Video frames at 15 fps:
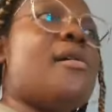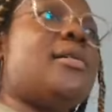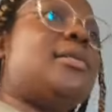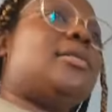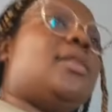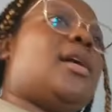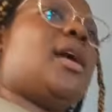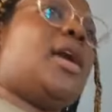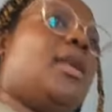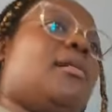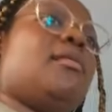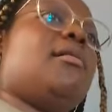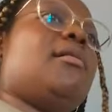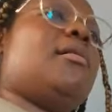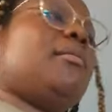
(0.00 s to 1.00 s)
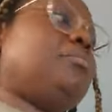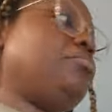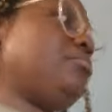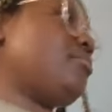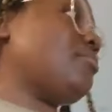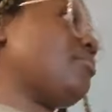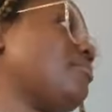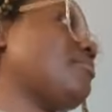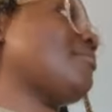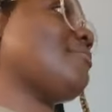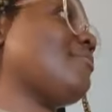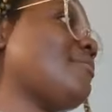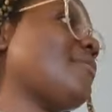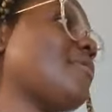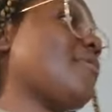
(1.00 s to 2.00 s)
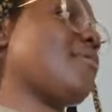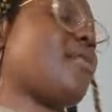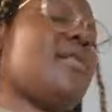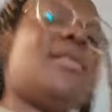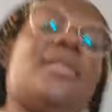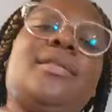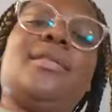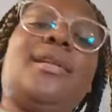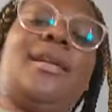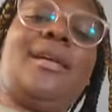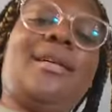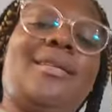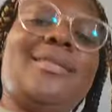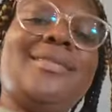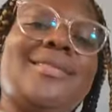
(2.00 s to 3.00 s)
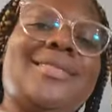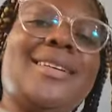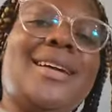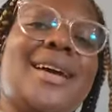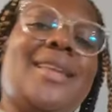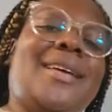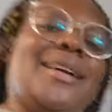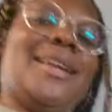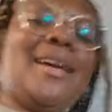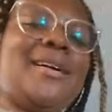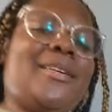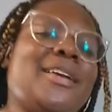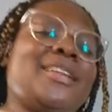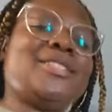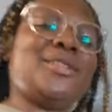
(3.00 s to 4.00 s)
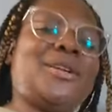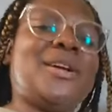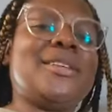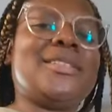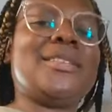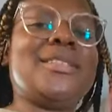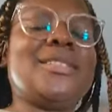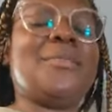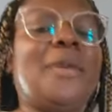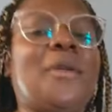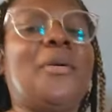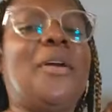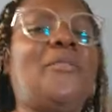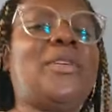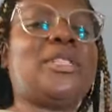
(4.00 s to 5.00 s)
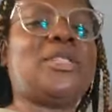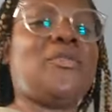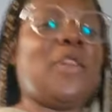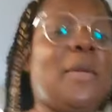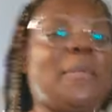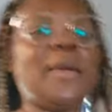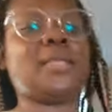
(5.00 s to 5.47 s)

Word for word: And um, yeah, hello y'all. It's your girl Jalesa McRae, it's your fan page.